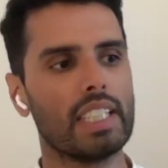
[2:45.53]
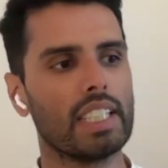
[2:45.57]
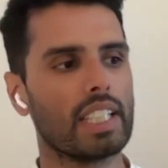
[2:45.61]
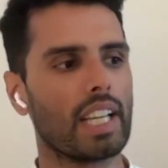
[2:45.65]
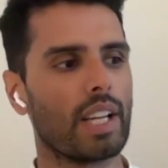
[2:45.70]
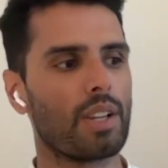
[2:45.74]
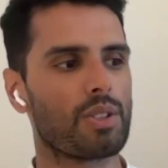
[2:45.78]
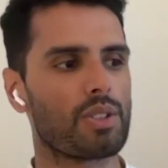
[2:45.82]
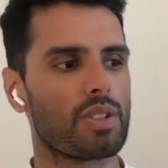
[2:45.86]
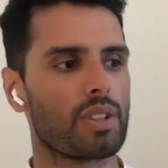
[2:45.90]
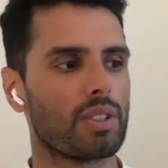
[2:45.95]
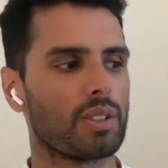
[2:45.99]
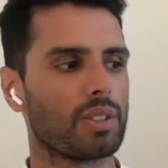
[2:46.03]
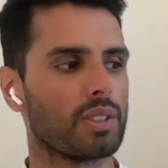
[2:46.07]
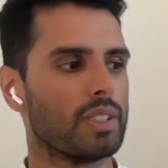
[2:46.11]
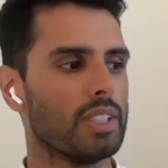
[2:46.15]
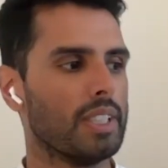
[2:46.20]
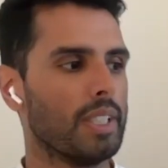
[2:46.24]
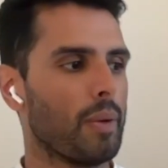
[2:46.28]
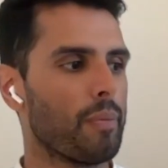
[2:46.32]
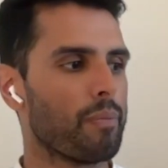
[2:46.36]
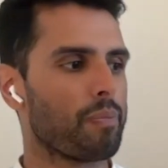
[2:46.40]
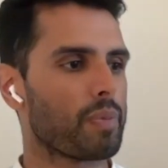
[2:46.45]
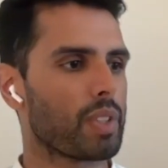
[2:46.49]
And so
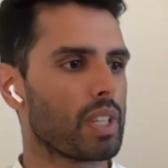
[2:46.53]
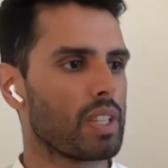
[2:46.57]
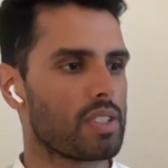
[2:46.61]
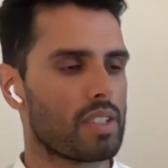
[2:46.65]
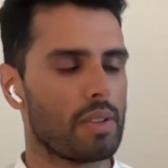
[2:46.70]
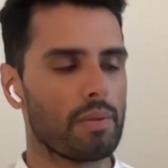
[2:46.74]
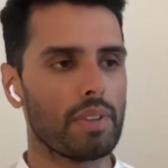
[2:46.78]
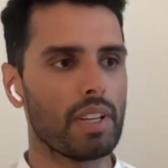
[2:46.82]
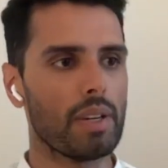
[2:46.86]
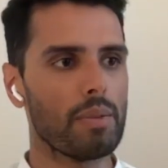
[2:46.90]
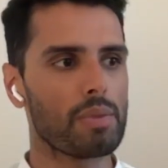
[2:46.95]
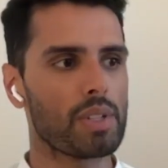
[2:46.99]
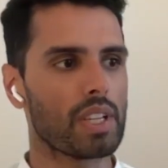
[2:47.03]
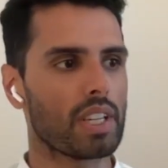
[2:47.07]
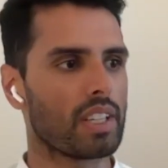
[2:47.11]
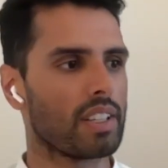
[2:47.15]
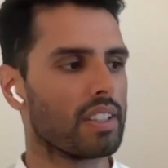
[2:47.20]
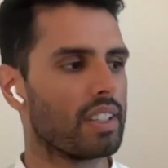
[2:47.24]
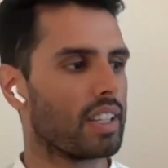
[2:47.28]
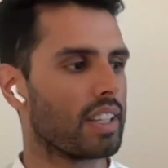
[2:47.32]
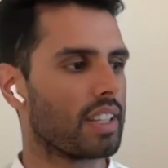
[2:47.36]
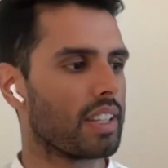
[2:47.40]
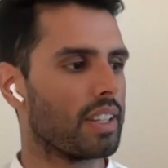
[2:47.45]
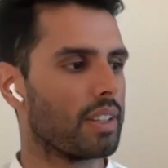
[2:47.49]
sometimes
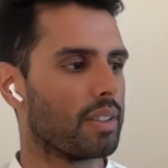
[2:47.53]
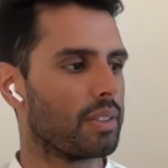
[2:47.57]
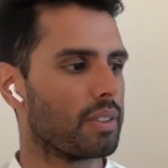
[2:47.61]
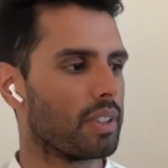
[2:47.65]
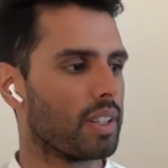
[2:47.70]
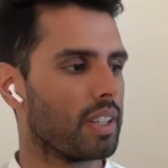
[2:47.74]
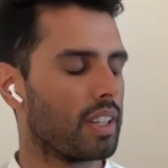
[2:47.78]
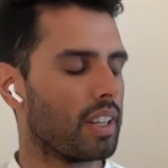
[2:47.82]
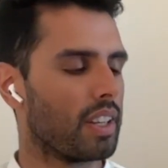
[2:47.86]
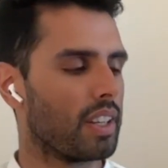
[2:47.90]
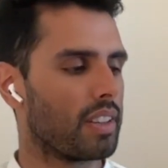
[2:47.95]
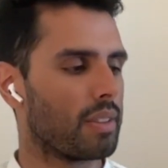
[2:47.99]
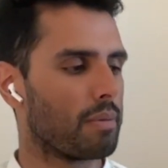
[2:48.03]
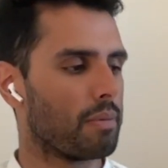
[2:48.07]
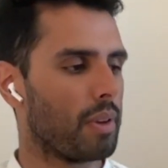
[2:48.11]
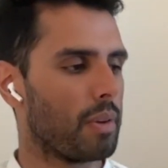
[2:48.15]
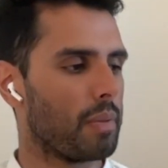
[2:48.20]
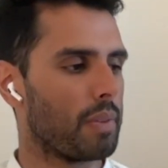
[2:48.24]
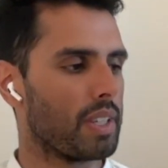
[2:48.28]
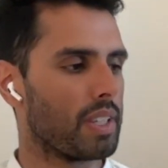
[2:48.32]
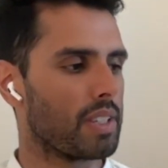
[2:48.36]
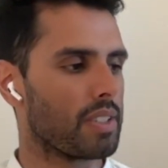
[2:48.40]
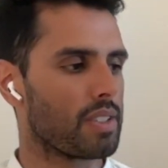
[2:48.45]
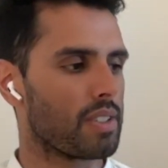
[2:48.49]

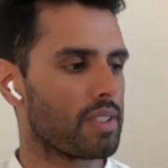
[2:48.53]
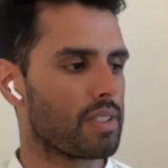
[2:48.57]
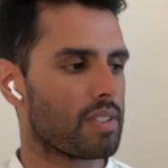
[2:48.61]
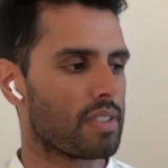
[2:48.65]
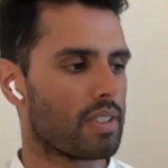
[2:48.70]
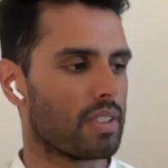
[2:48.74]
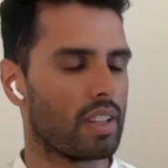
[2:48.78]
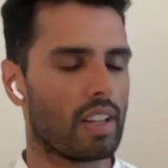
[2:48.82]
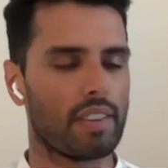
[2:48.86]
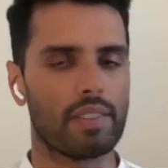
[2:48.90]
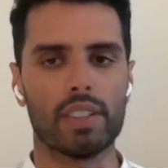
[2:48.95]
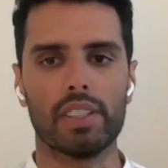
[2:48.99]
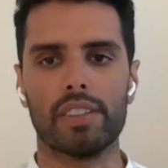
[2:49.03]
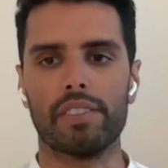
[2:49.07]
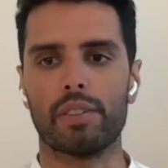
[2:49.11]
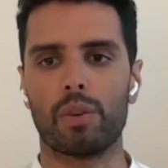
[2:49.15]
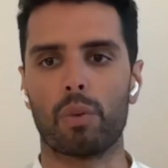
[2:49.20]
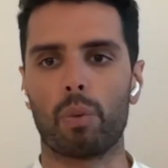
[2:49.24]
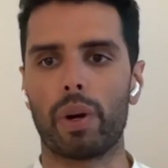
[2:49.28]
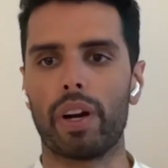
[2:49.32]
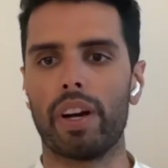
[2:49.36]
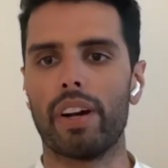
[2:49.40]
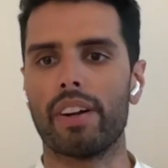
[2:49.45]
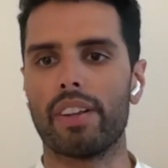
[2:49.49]
maybe it's just a level of
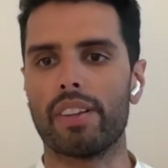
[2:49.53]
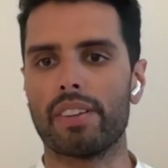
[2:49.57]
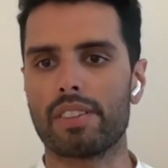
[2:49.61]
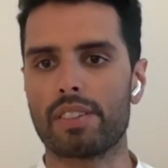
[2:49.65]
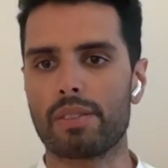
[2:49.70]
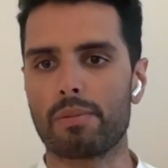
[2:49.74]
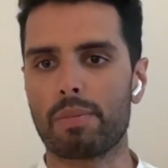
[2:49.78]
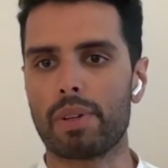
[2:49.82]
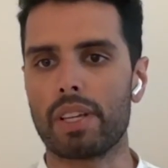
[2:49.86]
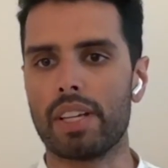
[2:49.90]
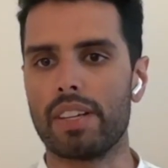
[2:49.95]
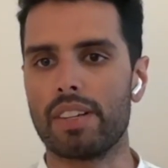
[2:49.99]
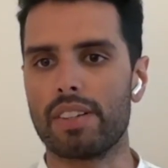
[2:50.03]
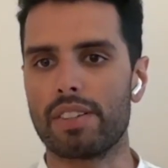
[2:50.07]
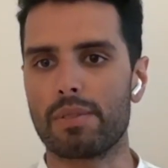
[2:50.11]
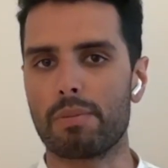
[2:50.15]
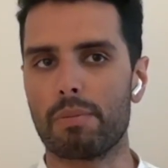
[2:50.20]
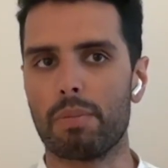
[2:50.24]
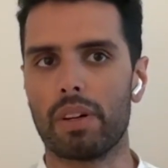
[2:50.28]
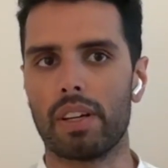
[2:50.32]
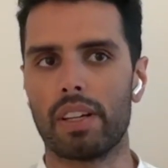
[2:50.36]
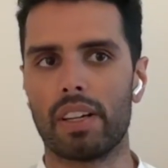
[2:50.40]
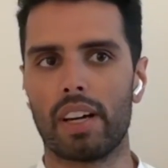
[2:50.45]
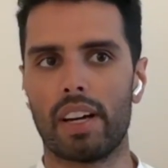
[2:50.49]
awareness piece,
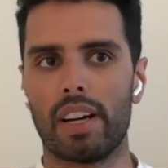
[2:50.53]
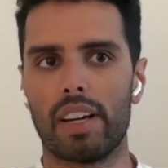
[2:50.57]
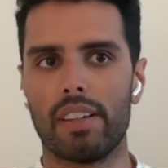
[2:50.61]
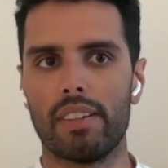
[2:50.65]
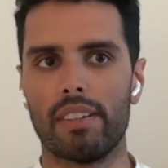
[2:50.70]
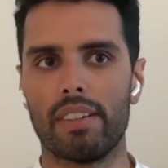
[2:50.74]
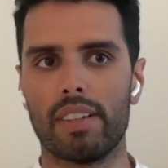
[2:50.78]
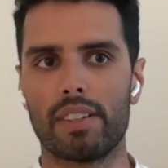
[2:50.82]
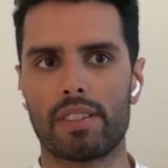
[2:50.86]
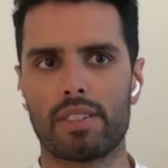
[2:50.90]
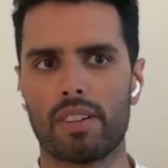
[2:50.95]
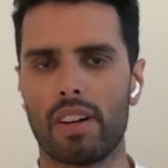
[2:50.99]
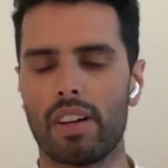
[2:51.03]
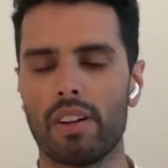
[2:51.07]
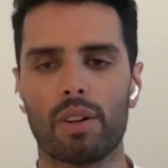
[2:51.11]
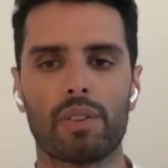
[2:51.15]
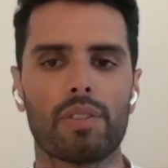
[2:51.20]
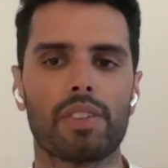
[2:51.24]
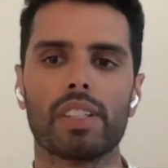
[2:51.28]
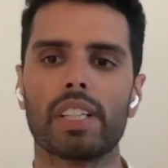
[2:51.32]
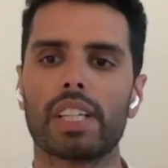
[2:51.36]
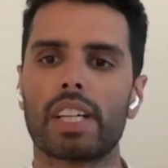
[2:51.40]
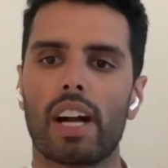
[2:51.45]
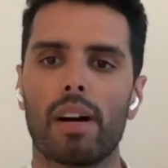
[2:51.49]
but it's not
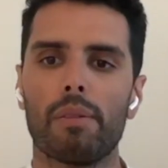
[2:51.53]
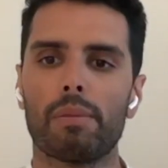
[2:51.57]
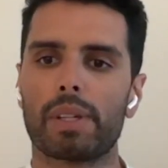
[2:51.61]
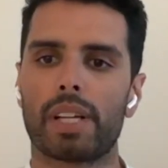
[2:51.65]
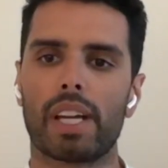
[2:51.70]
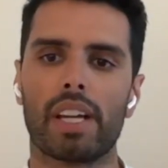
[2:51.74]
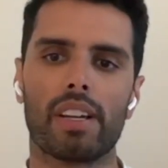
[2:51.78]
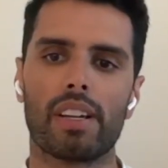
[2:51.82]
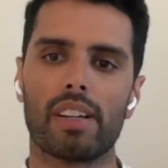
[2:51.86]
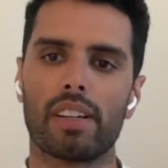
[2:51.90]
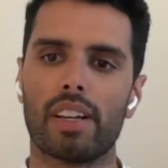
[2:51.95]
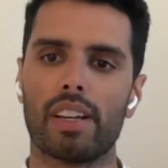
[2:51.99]
overly complicated.